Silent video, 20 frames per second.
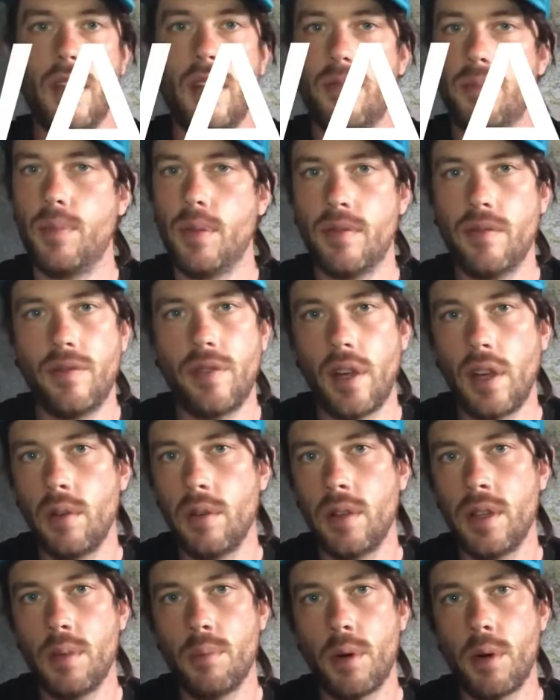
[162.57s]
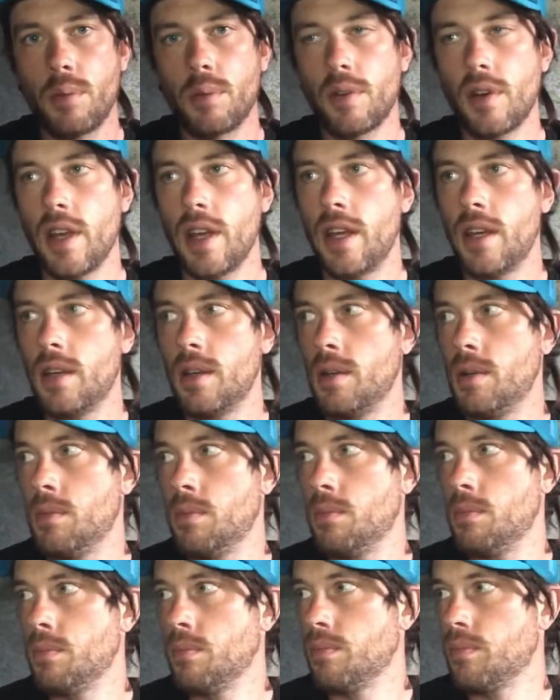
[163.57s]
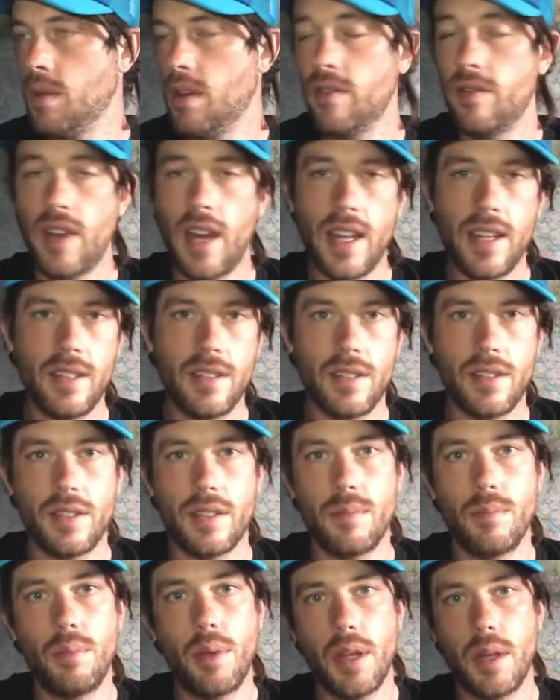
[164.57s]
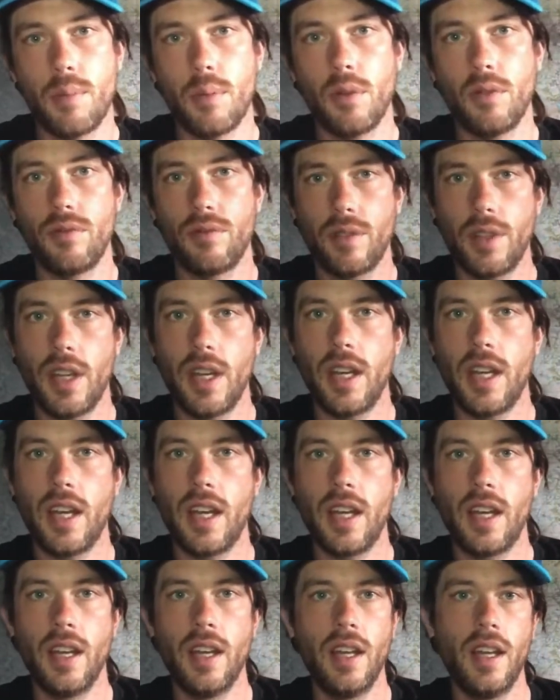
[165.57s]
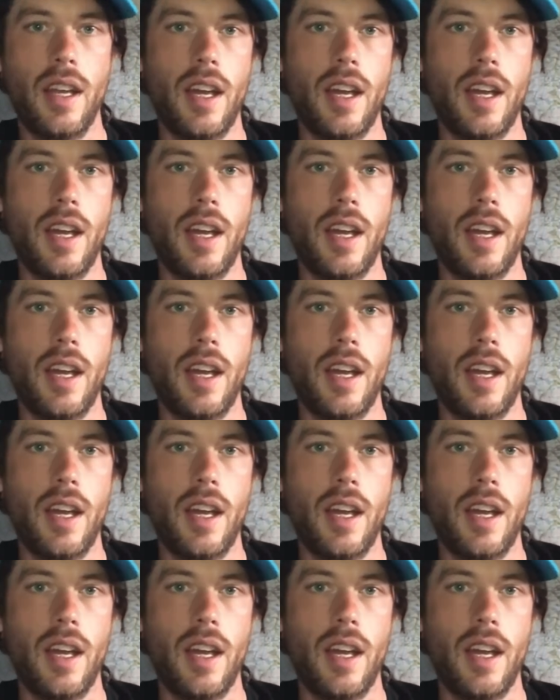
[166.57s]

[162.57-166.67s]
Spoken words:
I've been following the Bob Graham events and people running it.